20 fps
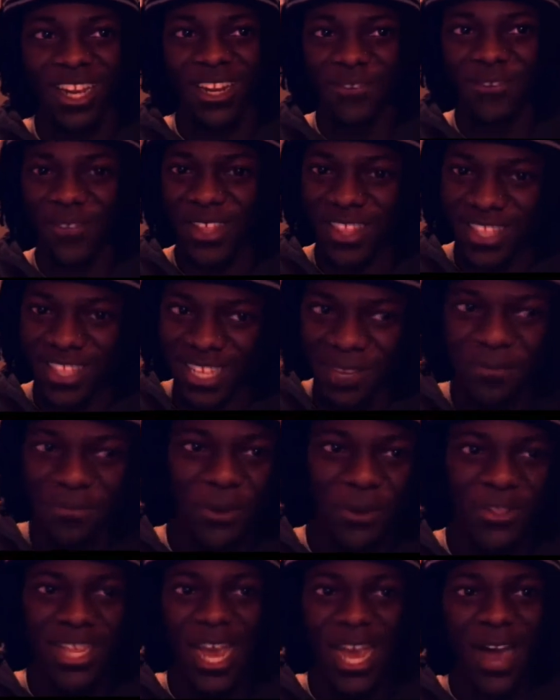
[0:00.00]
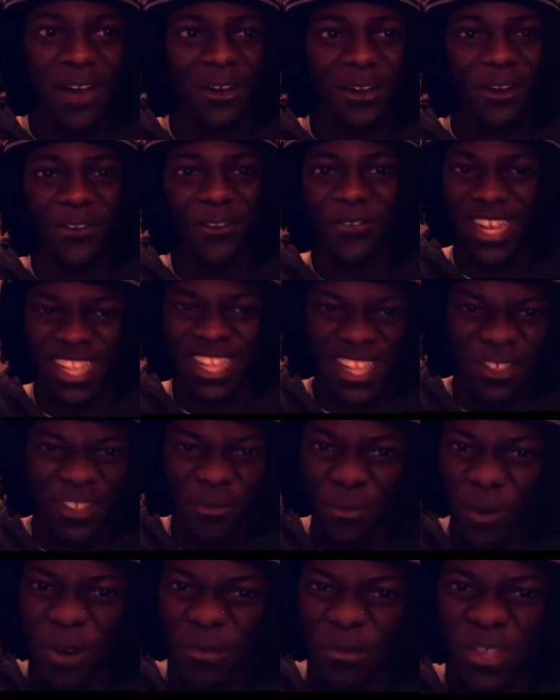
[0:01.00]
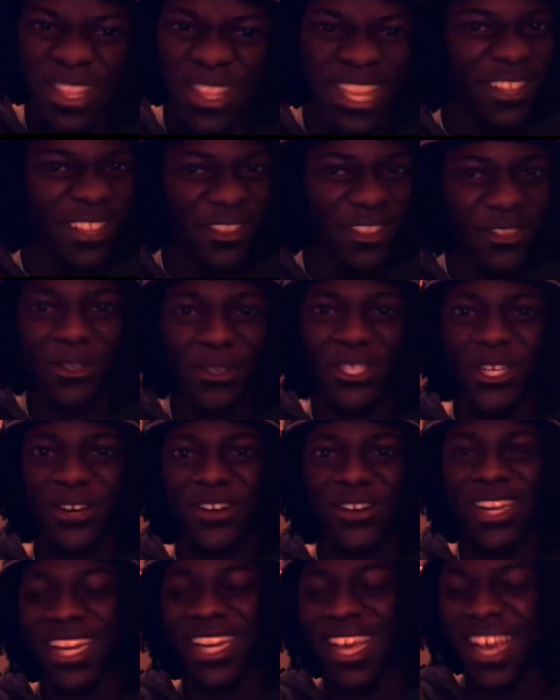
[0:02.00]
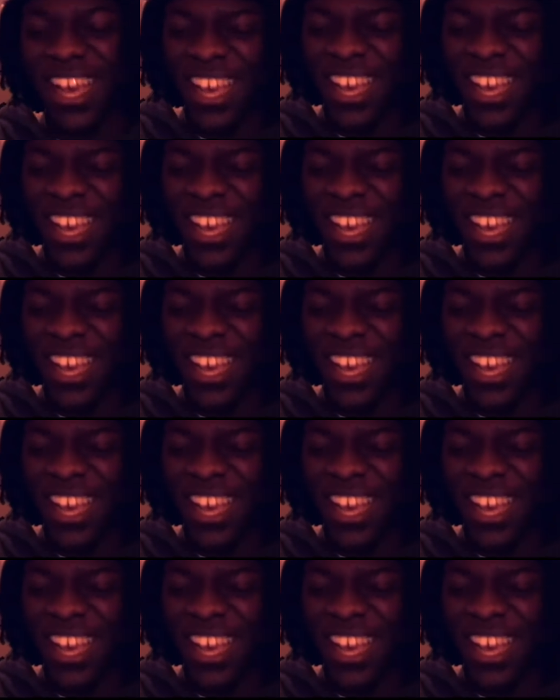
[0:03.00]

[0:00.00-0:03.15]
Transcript: And if his depot's down, or if, like, there's one mistake, there's no turret,